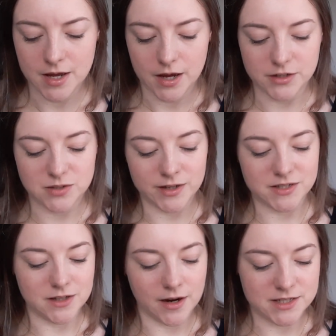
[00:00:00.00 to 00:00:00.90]
And so I
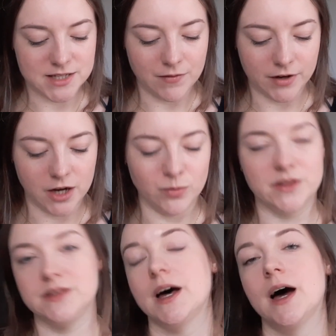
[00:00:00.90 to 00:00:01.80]
decided to have a go with
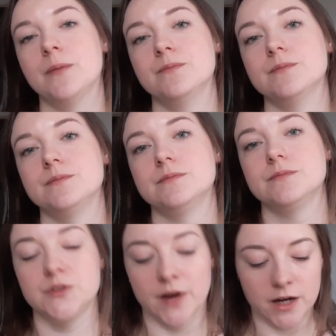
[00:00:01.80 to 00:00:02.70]

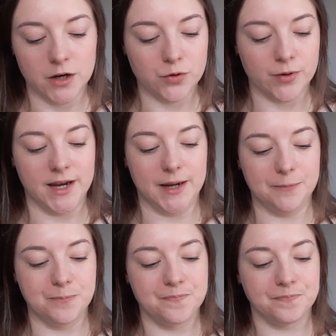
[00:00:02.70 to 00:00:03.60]
Zweigart cream,